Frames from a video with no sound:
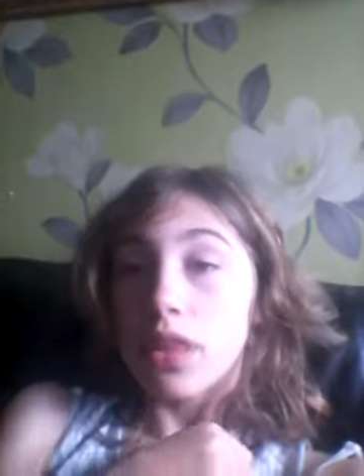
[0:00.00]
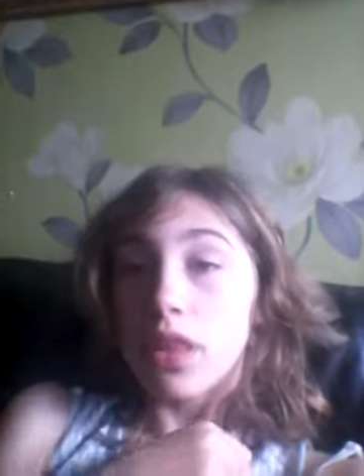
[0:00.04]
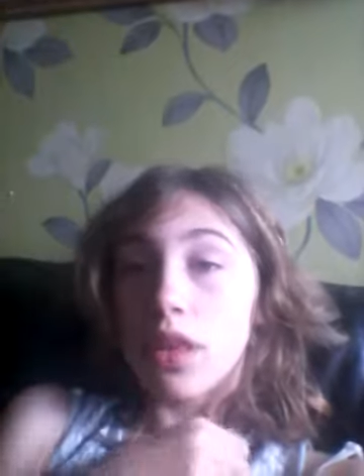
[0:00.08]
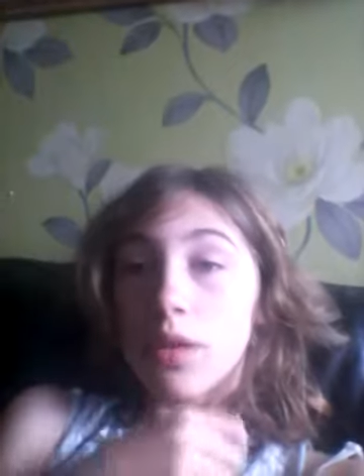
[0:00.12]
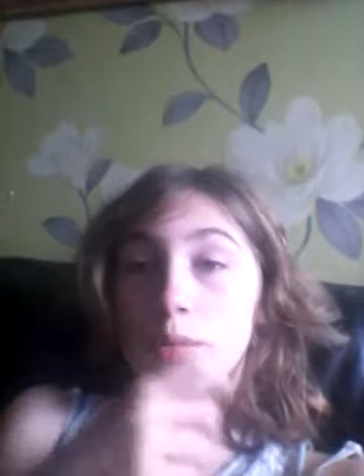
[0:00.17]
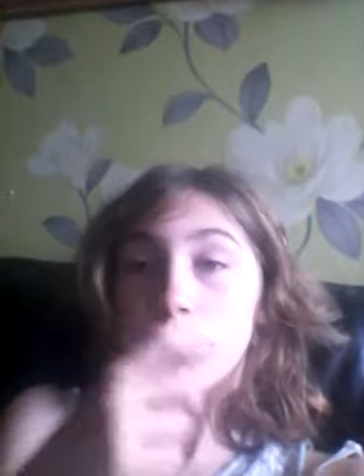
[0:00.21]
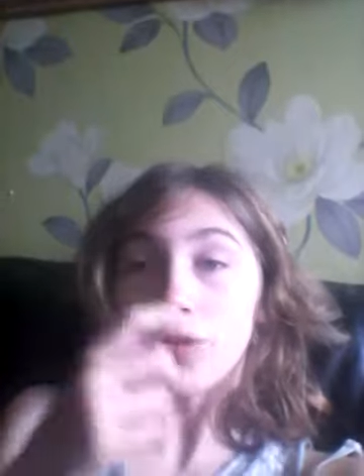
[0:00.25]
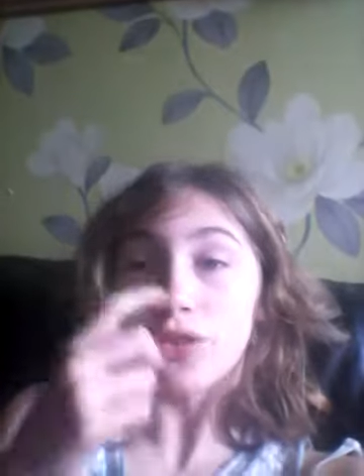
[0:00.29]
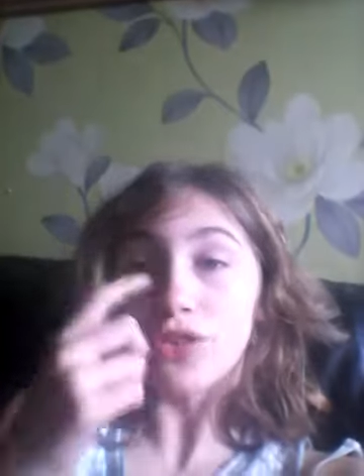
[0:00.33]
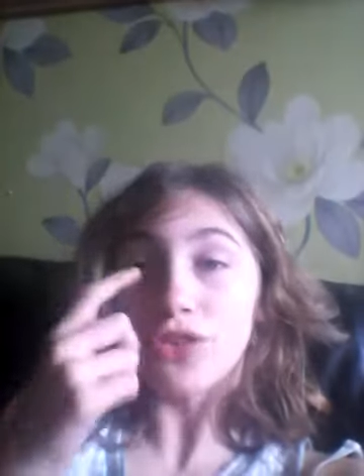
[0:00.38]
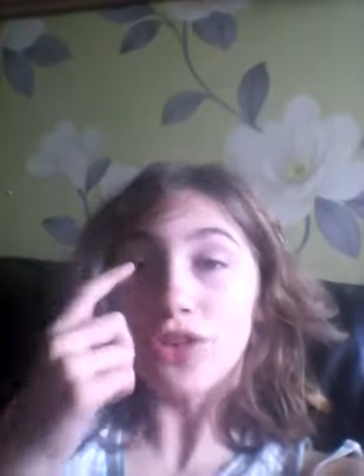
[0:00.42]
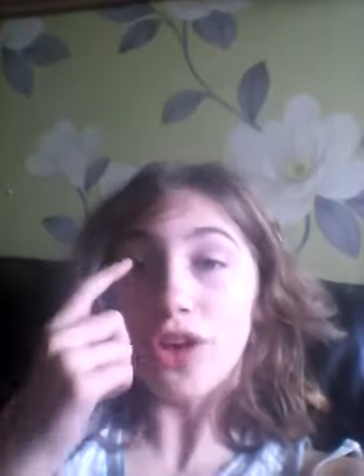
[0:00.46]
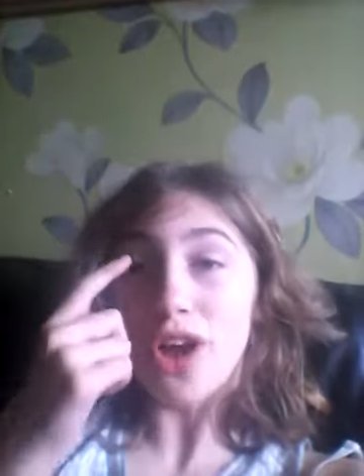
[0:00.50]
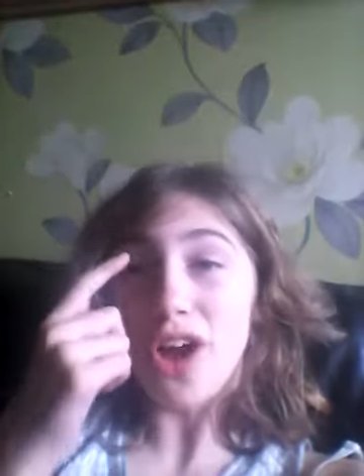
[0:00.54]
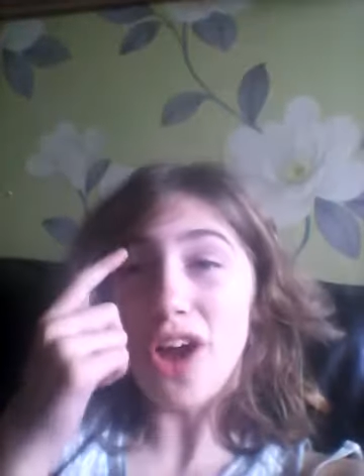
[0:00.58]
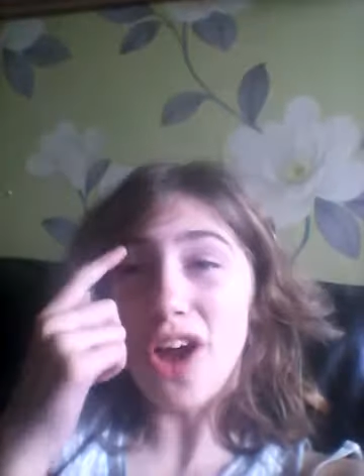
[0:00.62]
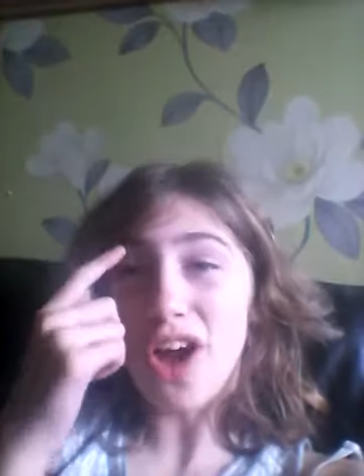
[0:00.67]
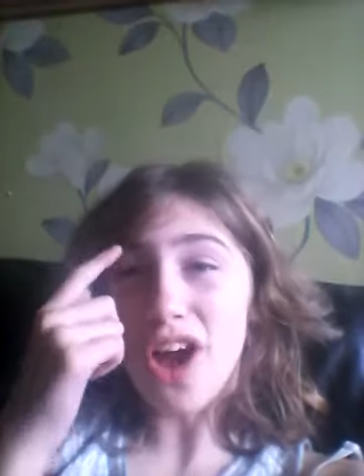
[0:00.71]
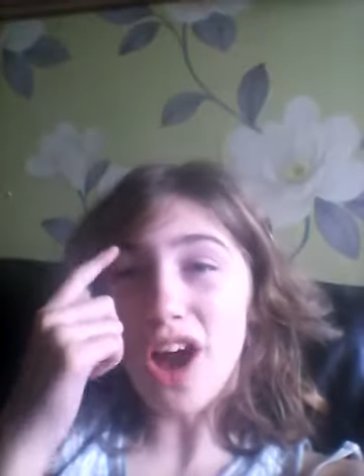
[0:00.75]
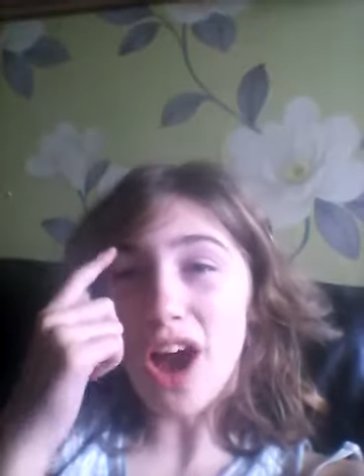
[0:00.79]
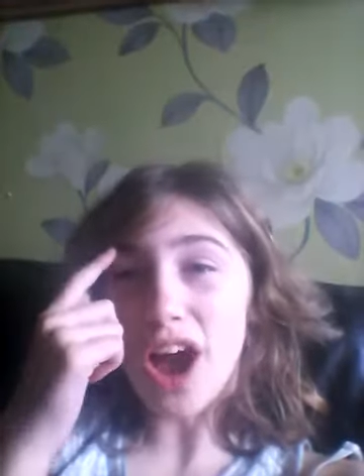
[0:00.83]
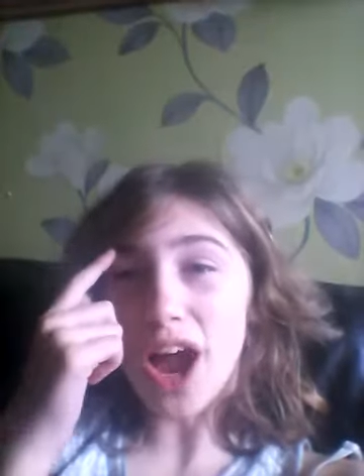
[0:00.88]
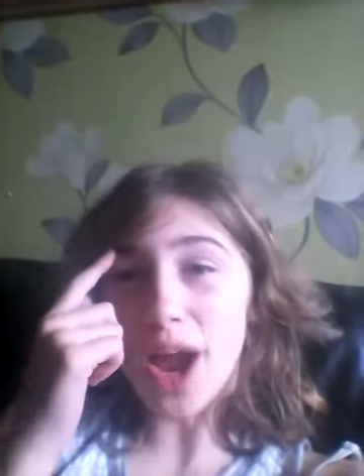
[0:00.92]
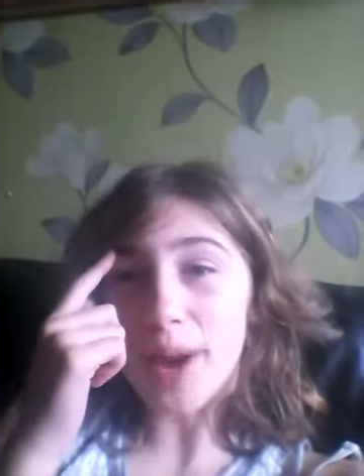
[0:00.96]
But she, her
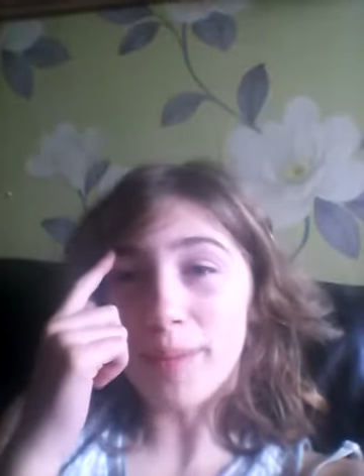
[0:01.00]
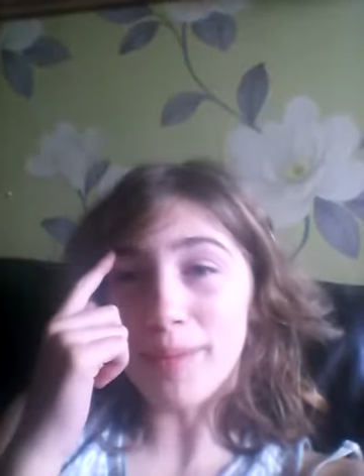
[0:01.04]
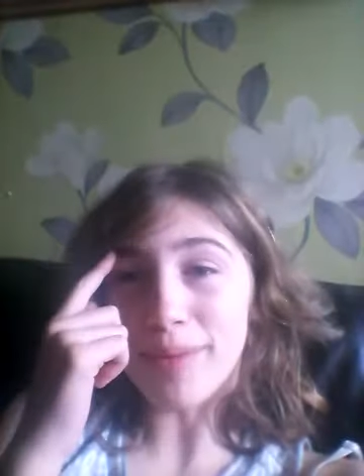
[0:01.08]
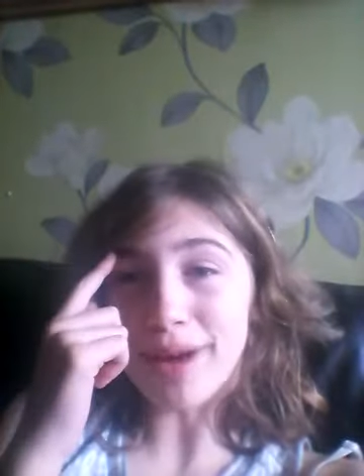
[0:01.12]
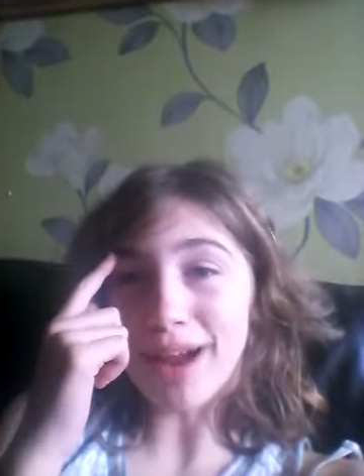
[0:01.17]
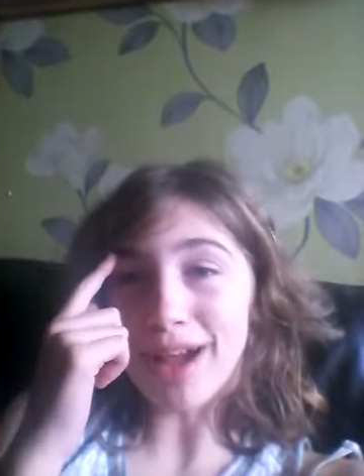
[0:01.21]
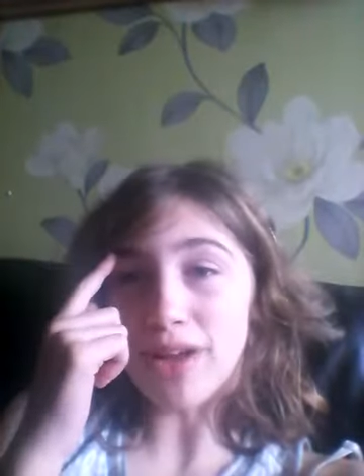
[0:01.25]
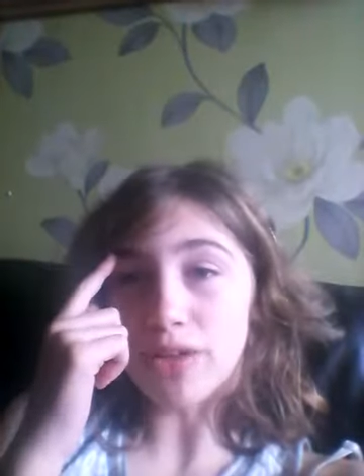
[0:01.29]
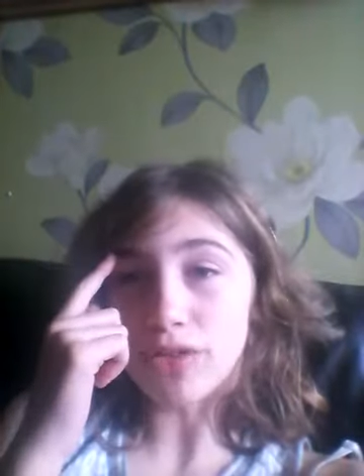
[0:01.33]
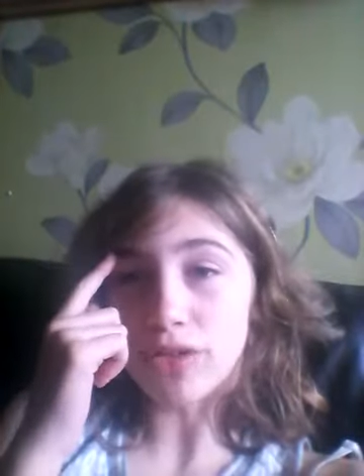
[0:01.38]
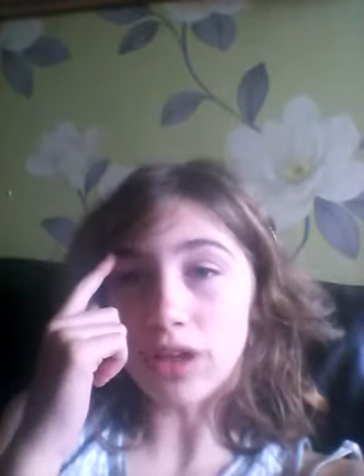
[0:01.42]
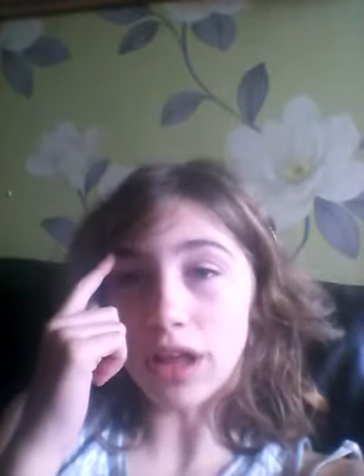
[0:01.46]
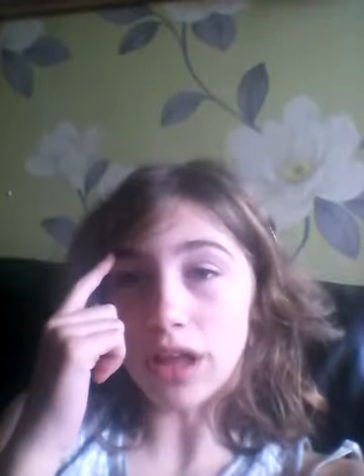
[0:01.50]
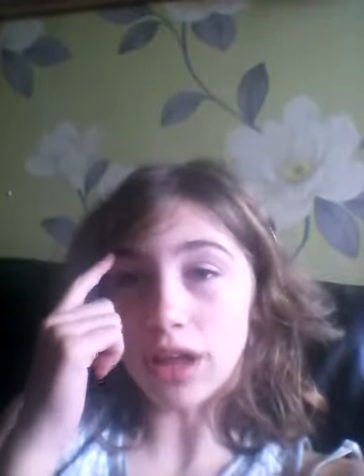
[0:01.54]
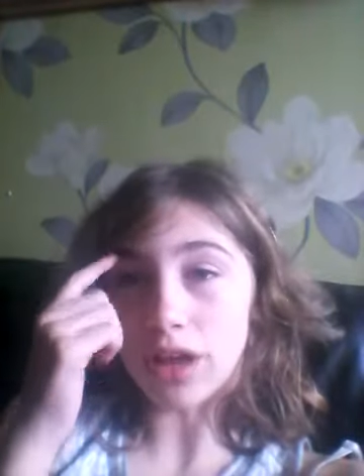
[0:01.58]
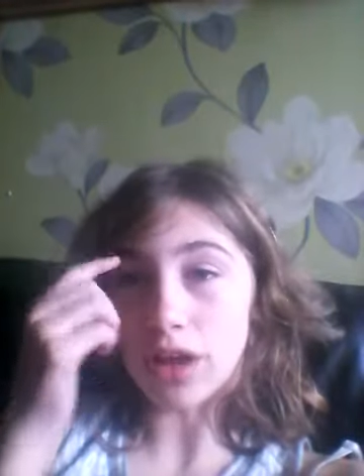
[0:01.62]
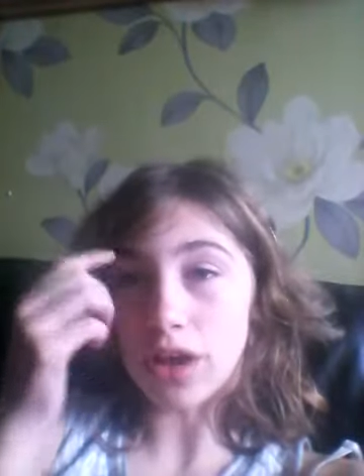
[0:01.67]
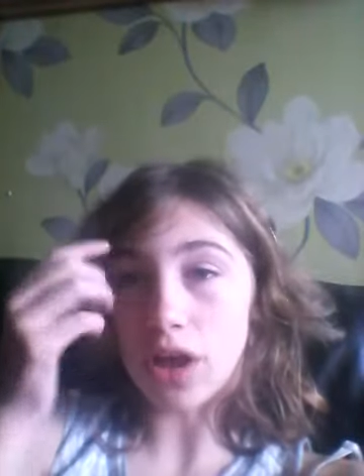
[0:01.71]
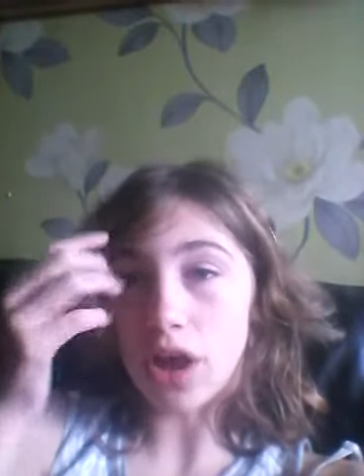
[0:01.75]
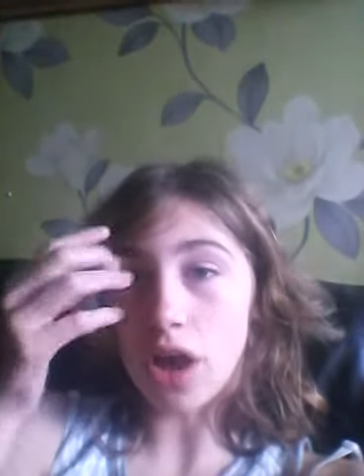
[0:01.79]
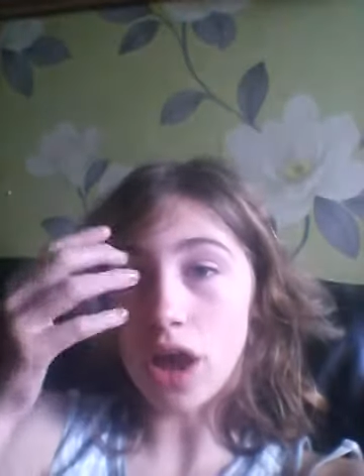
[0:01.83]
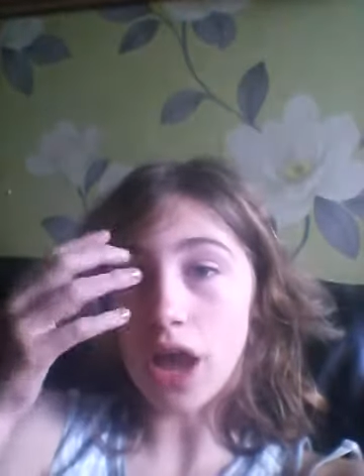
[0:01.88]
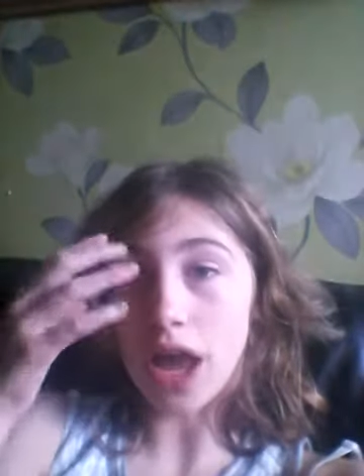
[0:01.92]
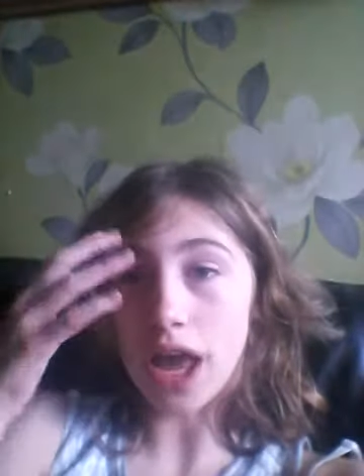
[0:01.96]
eyebrows, like
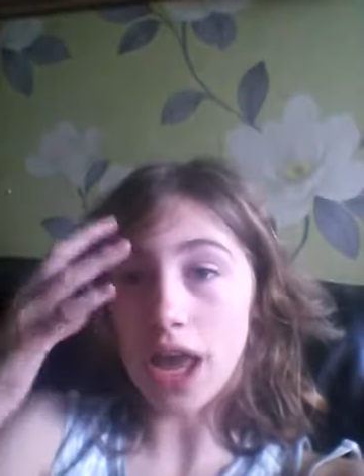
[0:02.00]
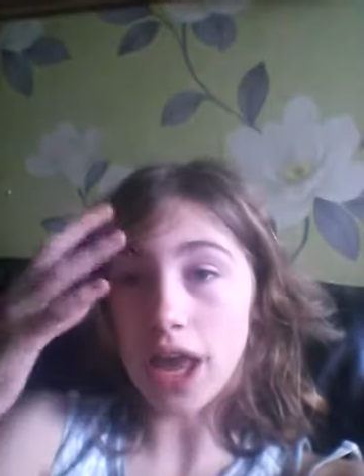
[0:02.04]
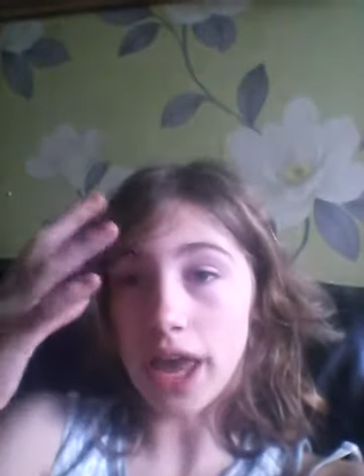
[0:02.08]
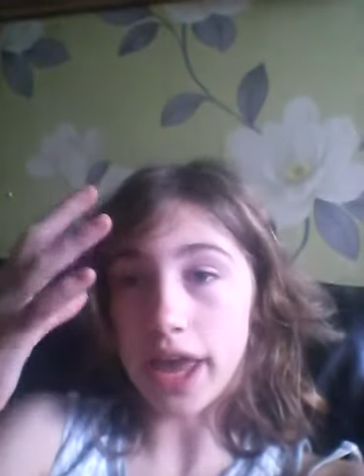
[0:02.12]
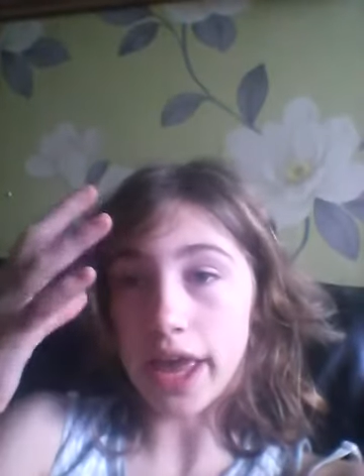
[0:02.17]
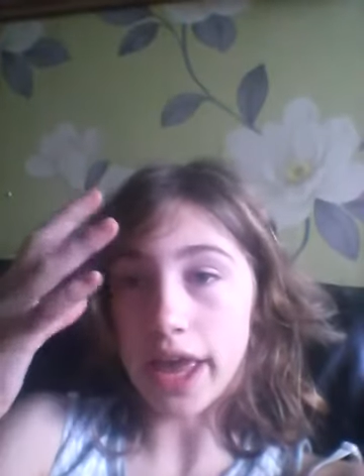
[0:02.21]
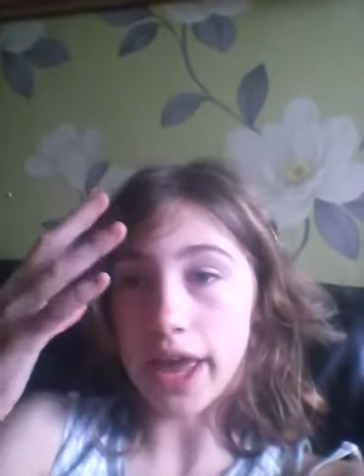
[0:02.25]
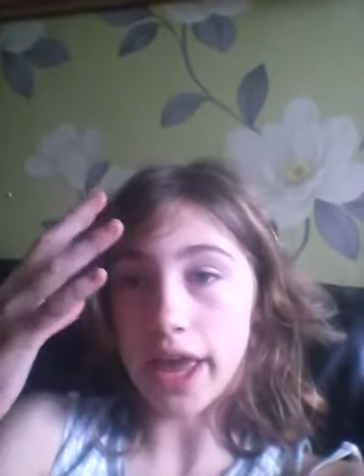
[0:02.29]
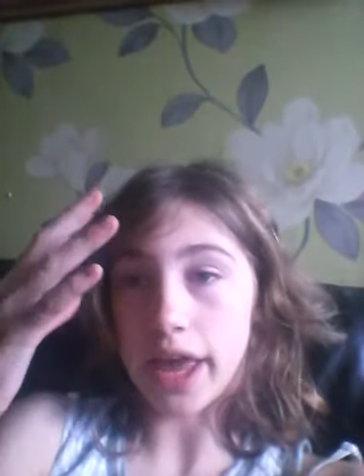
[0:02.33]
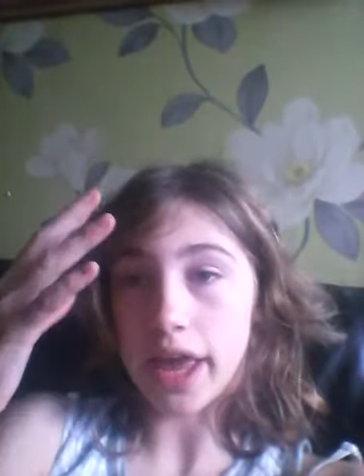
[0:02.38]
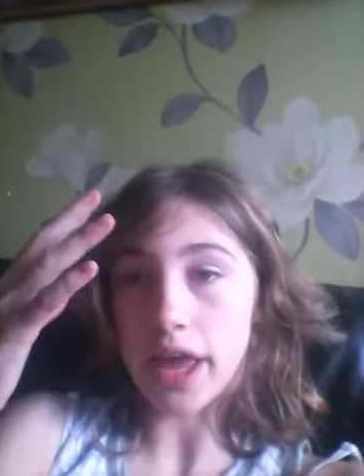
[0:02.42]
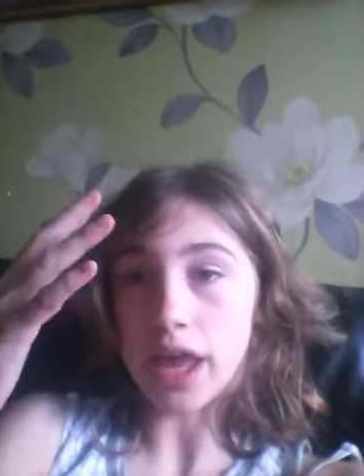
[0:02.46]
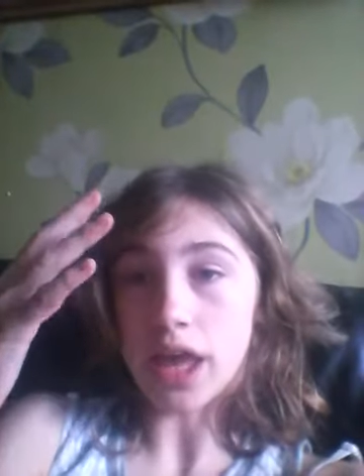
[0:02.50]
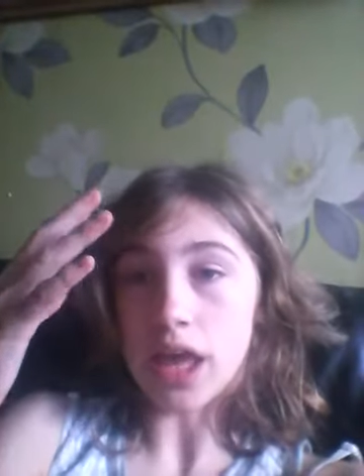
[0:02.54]
her hair,